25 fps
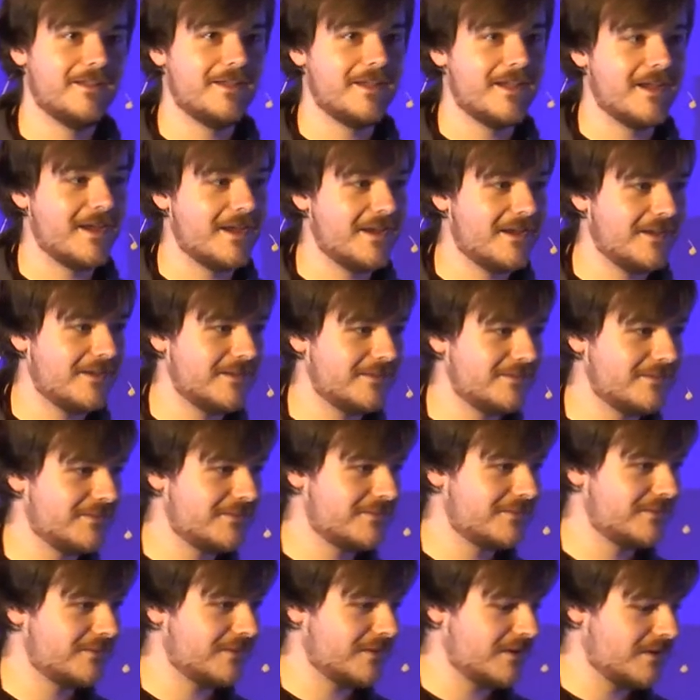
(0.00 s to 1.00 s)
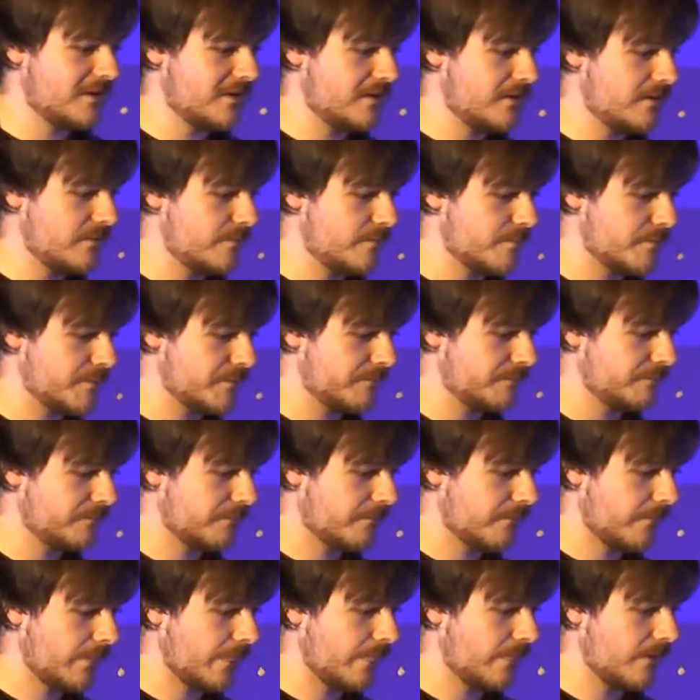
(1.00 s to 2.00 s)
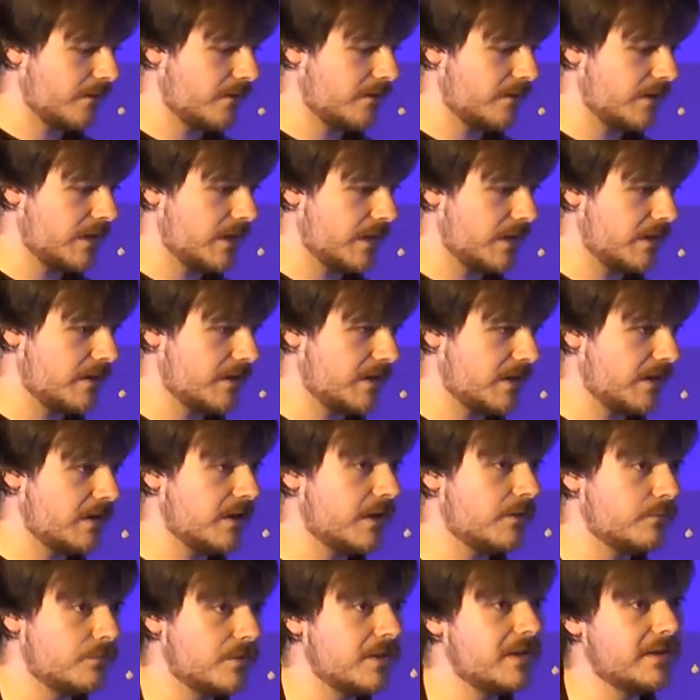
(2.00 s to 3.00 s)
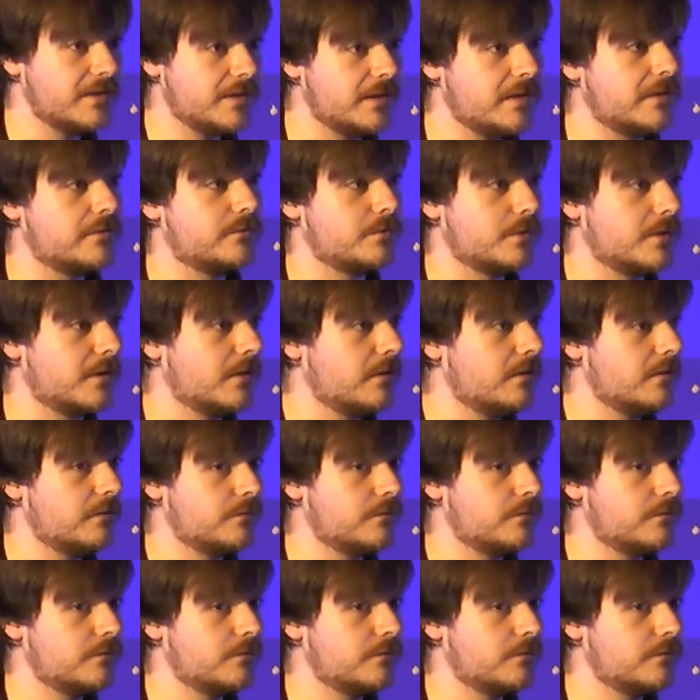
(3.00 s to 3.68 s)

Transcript: And, um, and I had really liked Twitter.